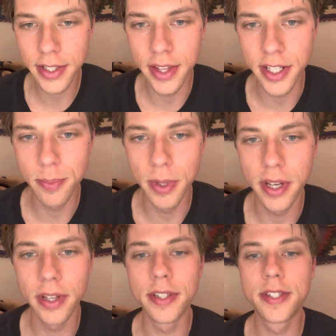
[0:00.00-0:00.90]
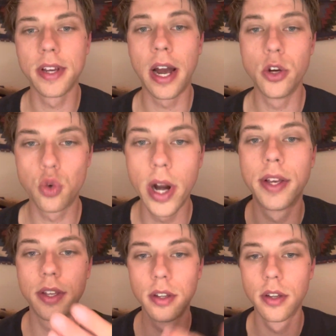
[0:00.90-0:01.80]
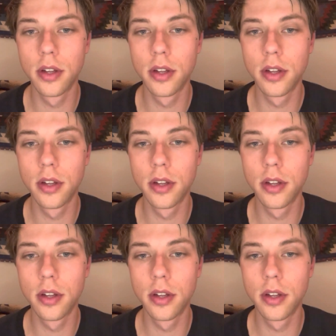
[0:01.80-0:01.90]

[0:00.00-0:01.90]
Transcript: to this because I drank